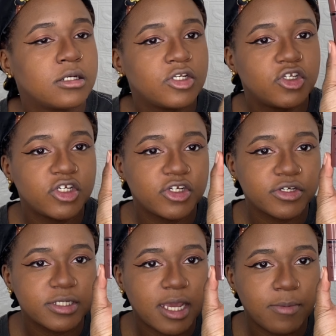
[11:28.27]
Ginger
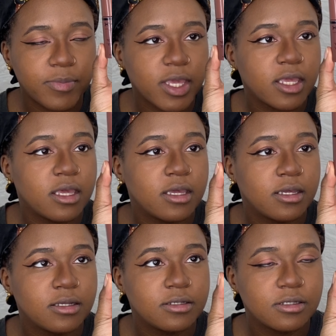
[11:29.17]
Snap.
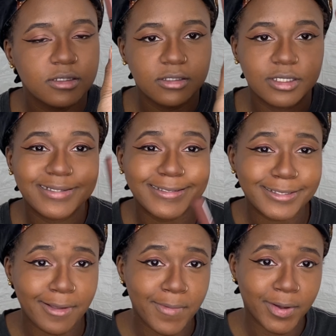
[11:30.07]
This is the
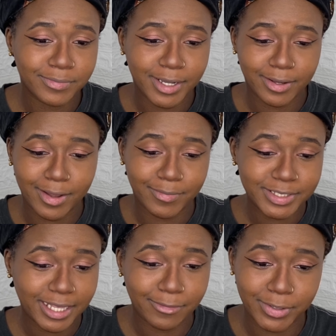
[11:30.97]
Revlon.com. It's
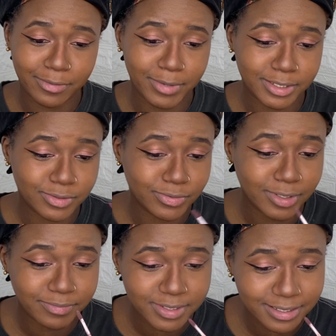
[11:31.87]
like one of the best nude
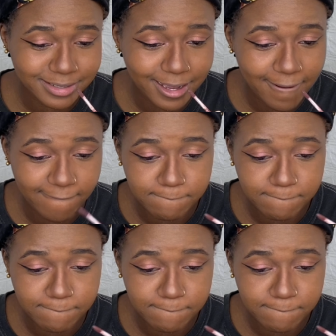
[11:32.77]
lipsticks I have.